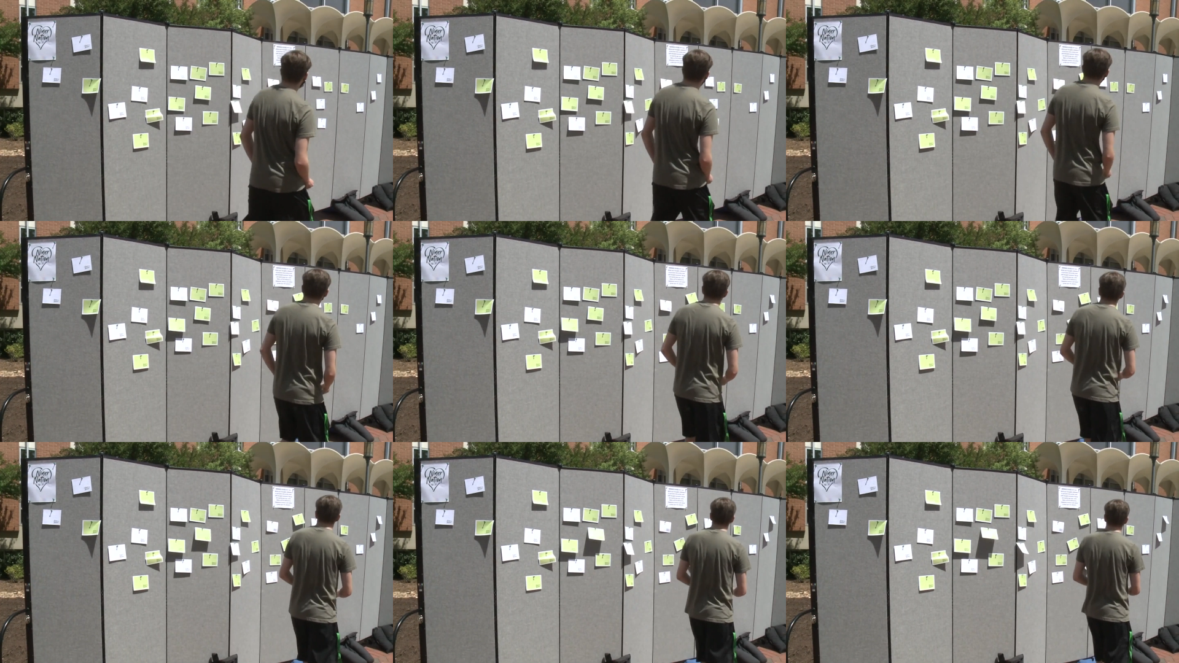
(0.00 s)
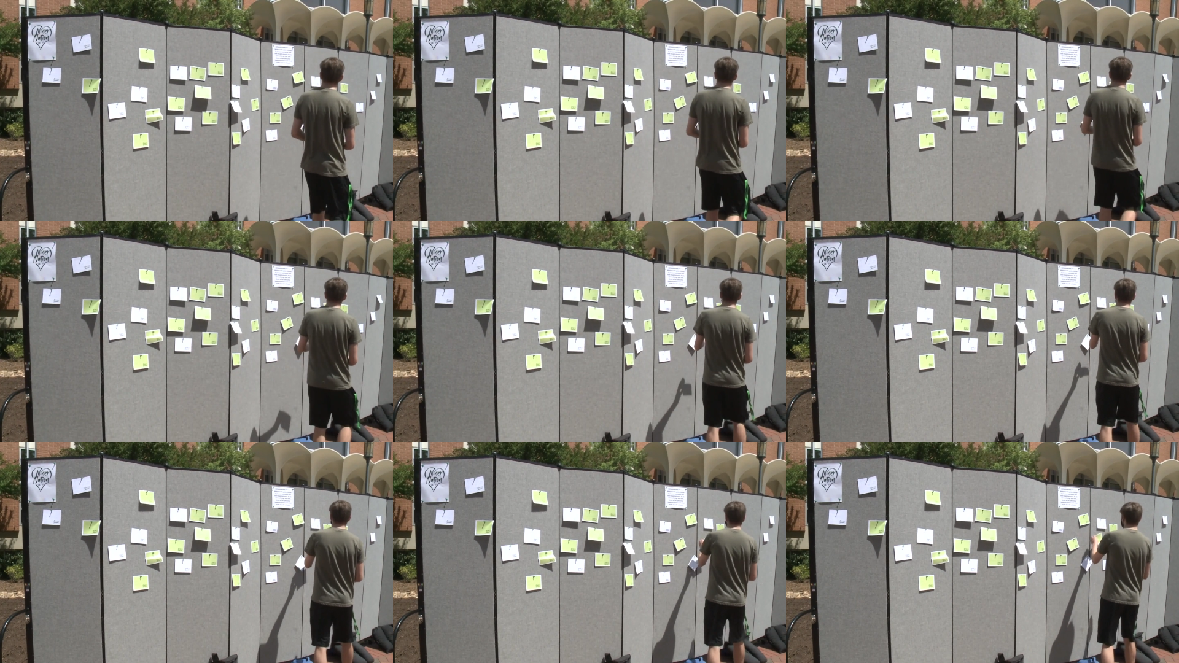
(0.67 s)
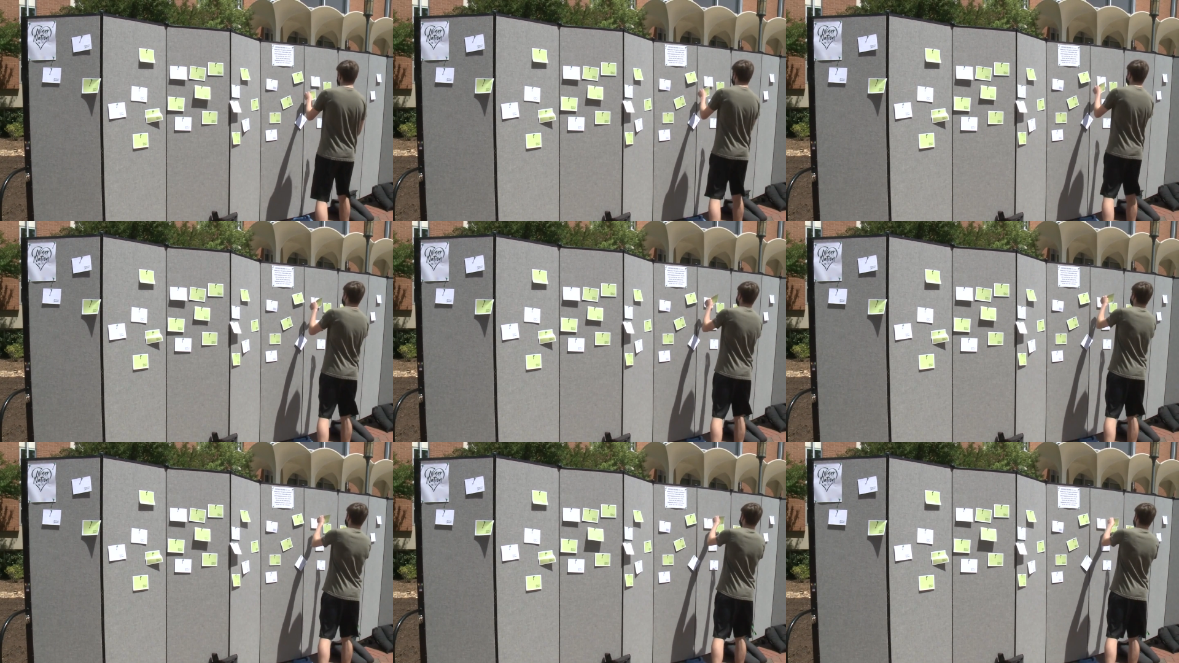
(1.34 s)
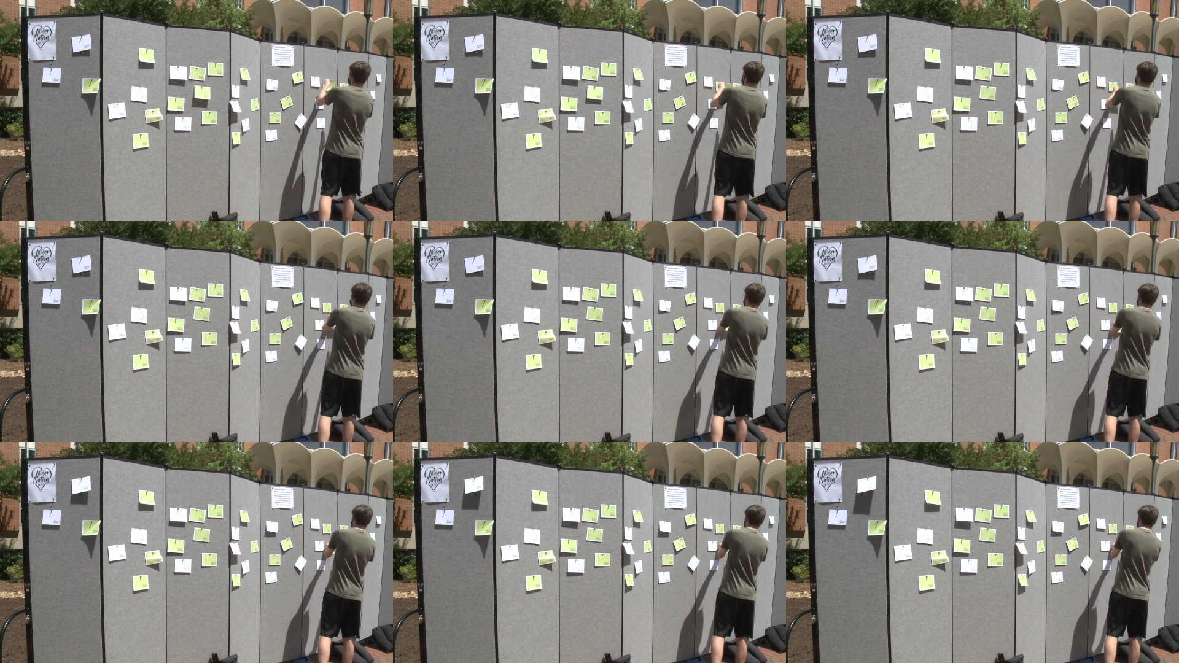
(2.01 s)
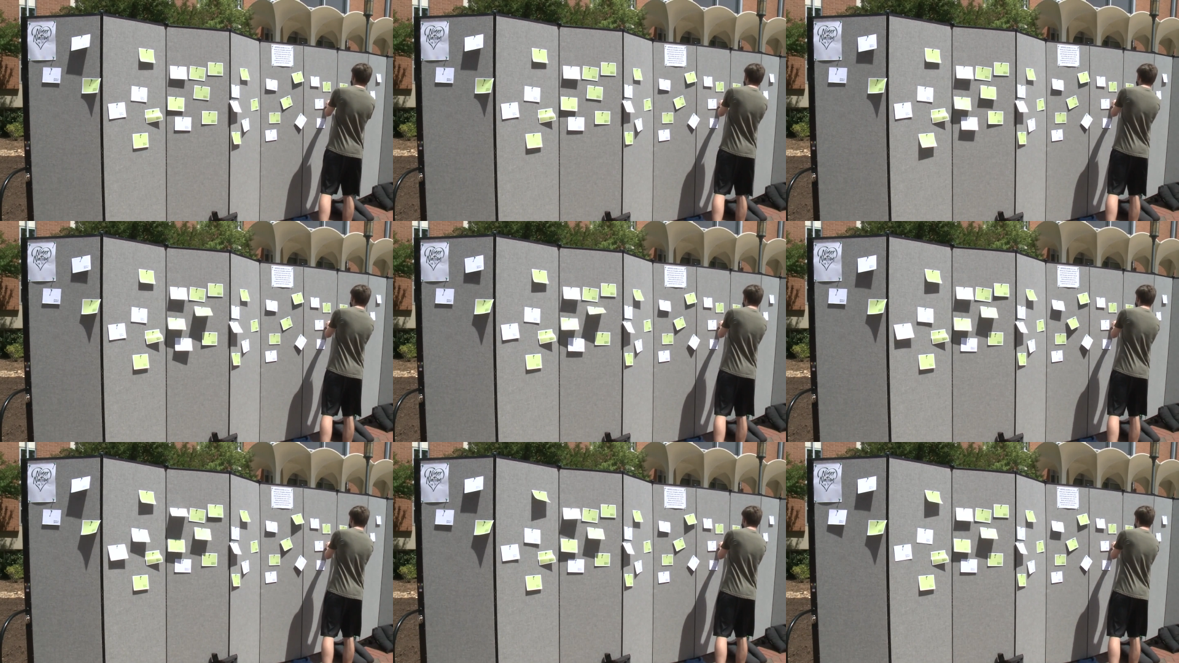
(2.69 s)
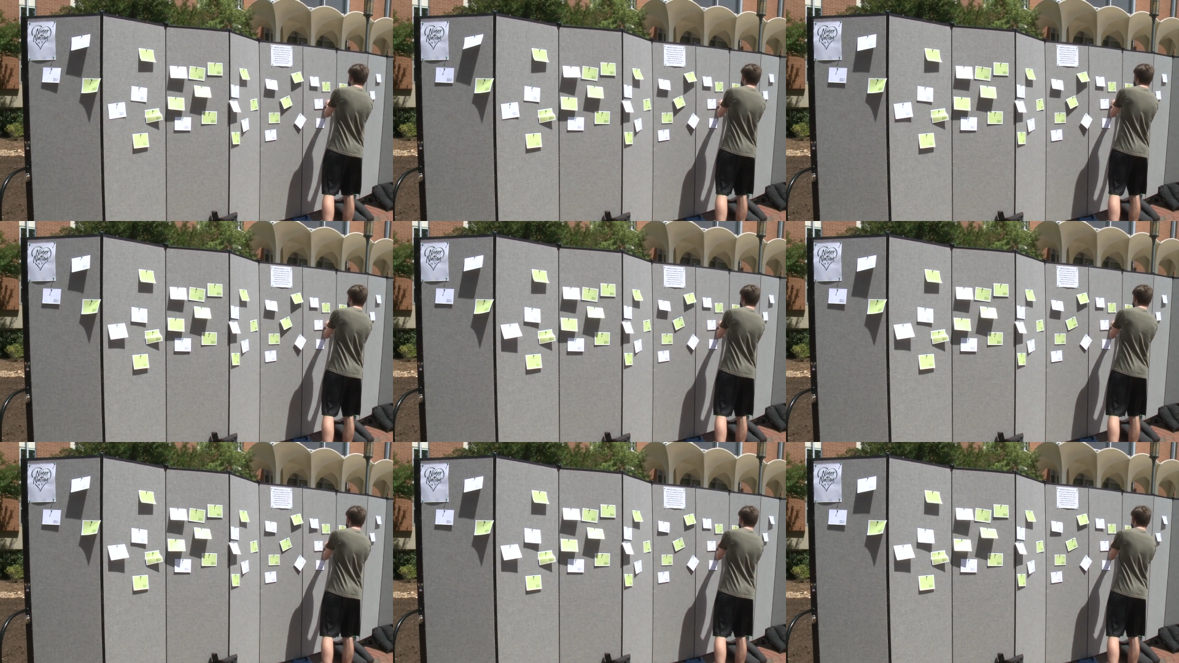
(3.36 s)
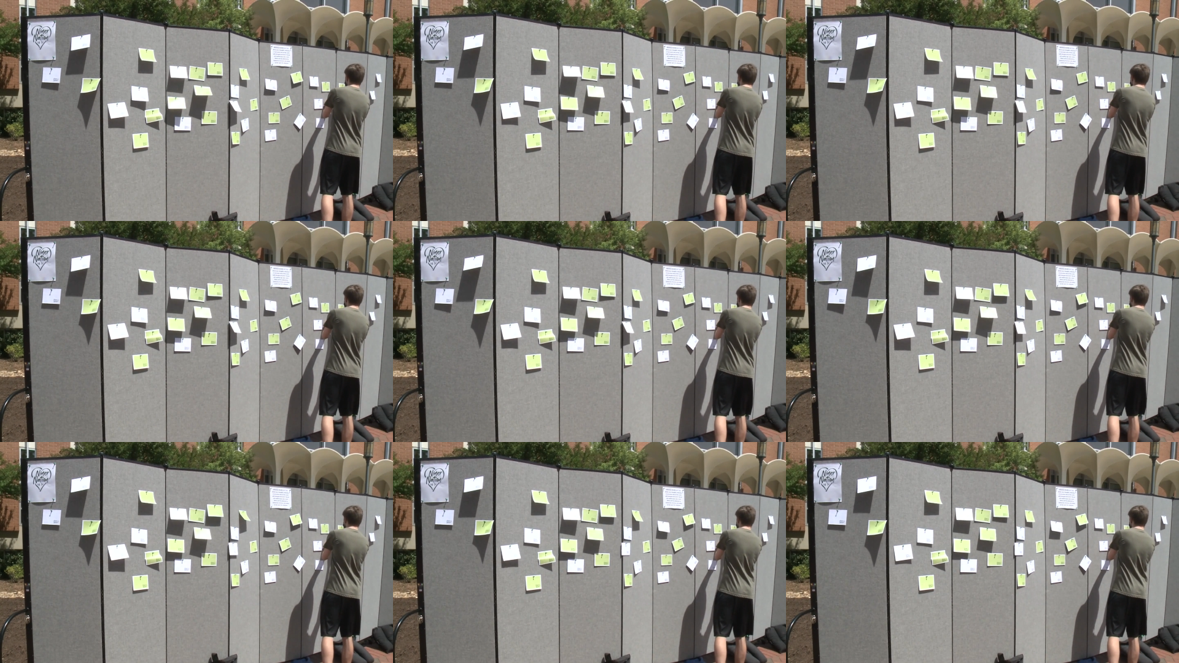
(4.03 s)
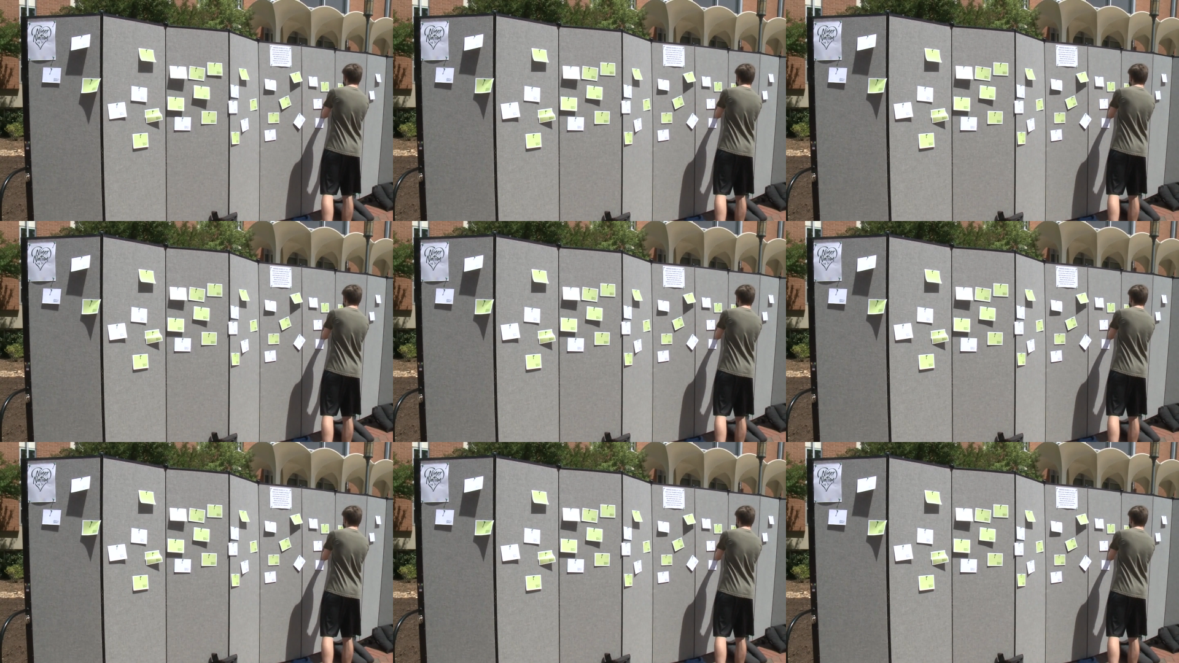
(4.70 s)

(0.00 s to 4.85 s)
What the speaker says: (no speaker visible)